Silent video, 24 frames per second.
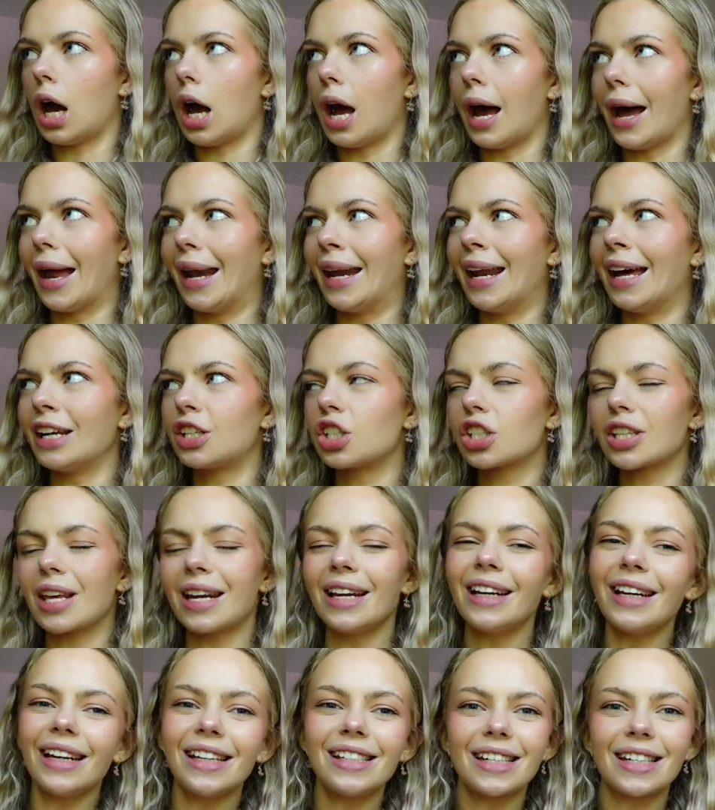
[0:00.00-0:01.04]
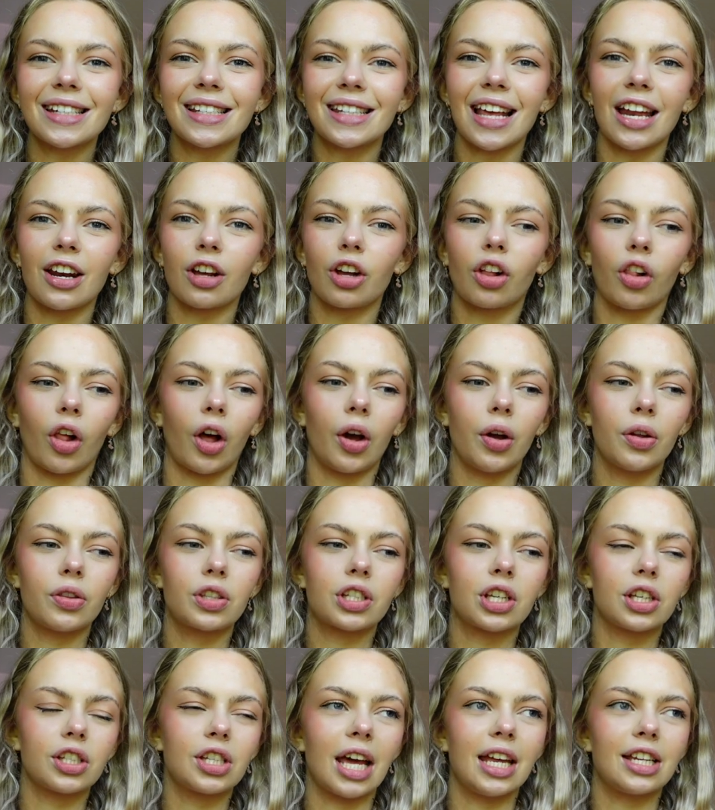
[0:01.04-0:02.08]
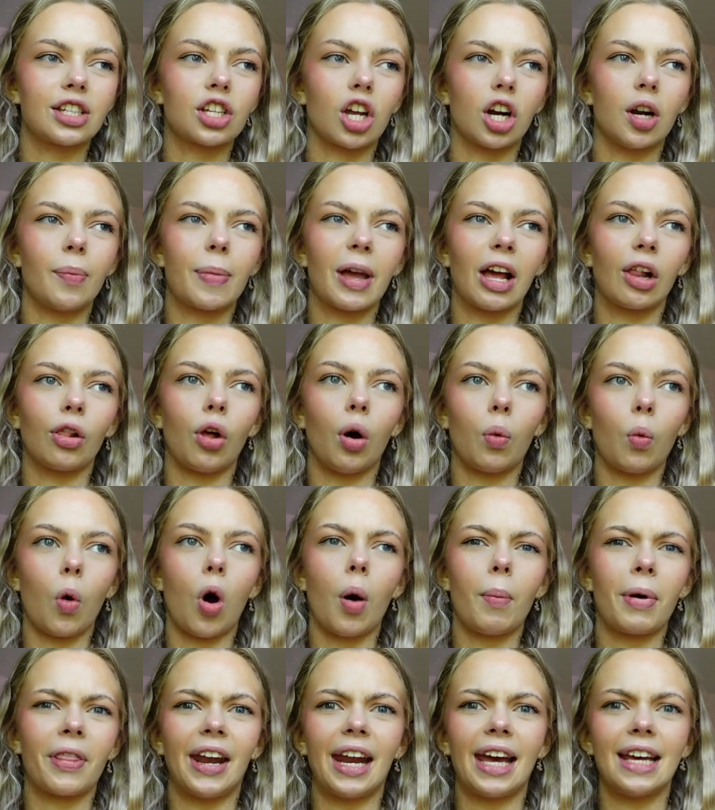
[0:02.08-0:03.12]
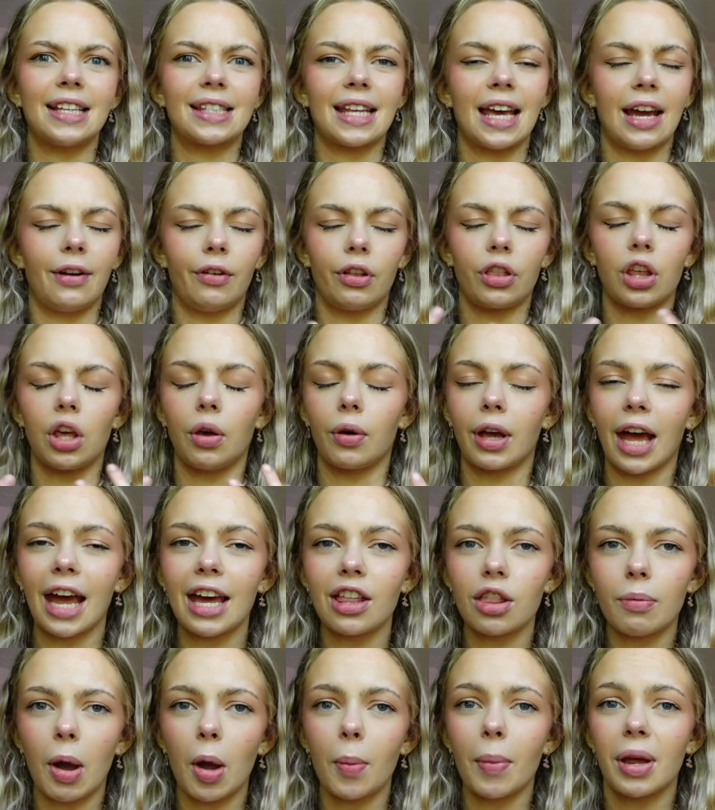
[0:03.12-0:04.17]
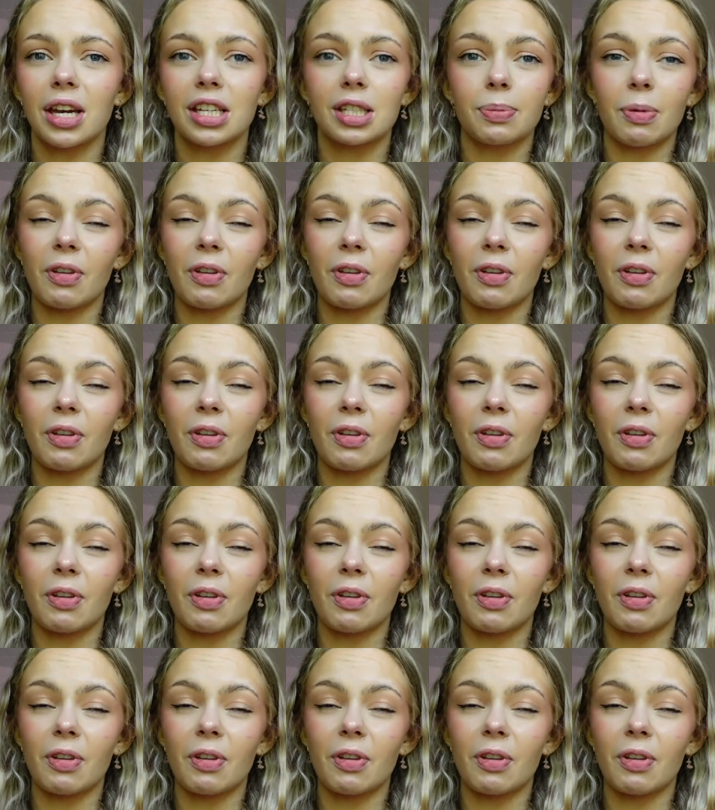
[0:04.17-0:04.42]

And I just kind of need to decide on clothes, because it's going to be a lot warmer than it is here in the UK at the moment.